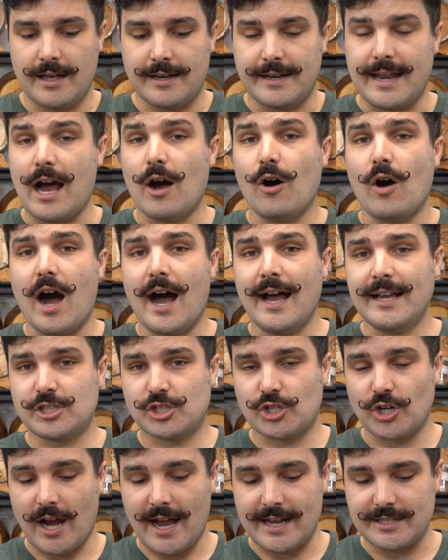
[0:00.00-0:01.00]
Now, I
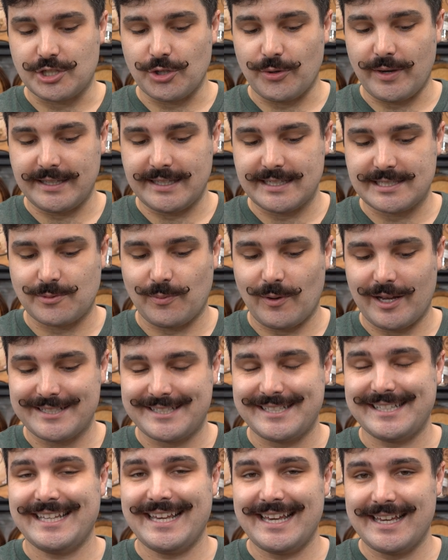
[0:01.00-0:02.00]
tried doing this
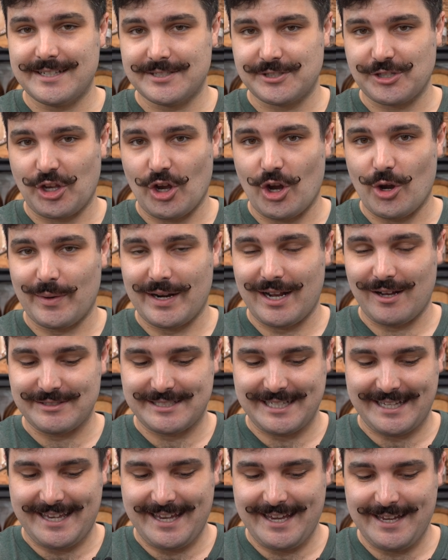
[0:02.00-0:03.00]
once years ago when I
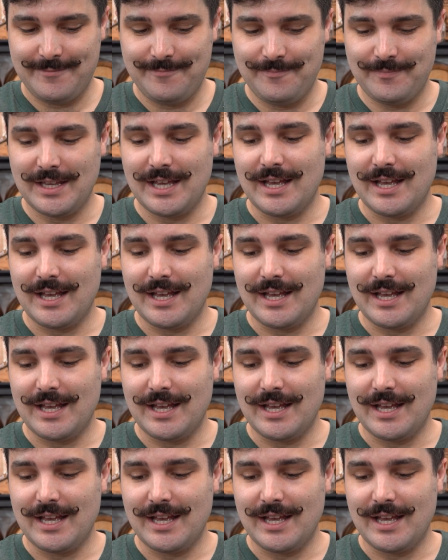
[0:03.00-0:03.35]
was a kid.